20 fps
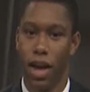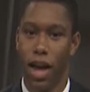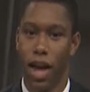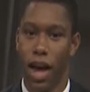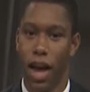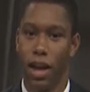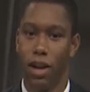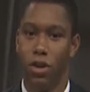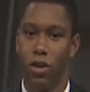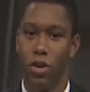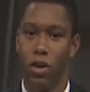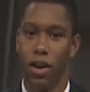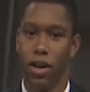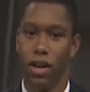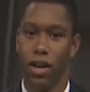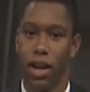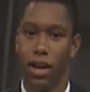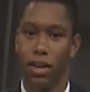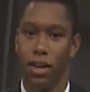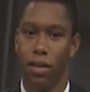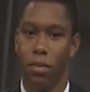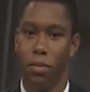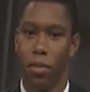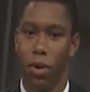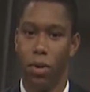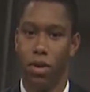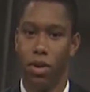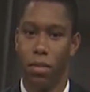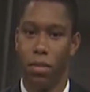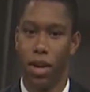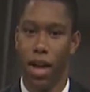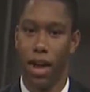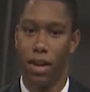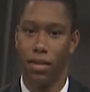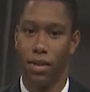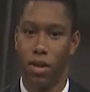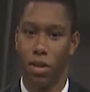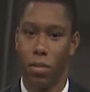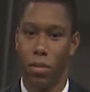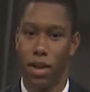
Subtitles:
and New York elected Bill de Blasio,